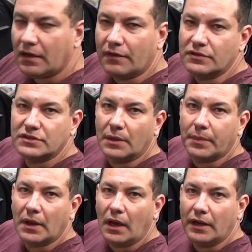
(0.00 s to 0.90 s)
covers up
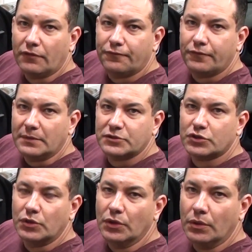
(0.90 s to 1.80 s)
a little Phillips
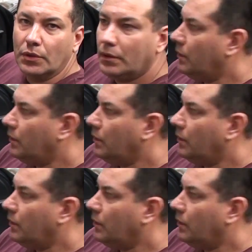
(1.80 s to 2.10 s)
screw,